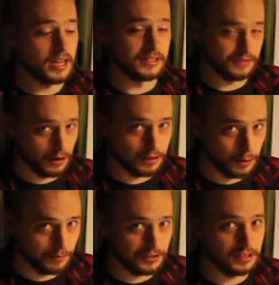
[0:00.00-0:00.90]
It's very
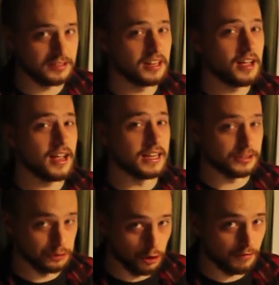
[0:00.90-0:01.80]
obvious.
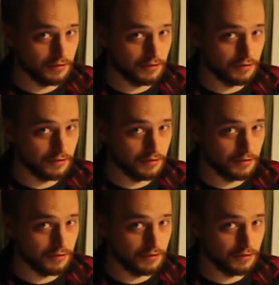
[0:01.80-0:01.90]
It's not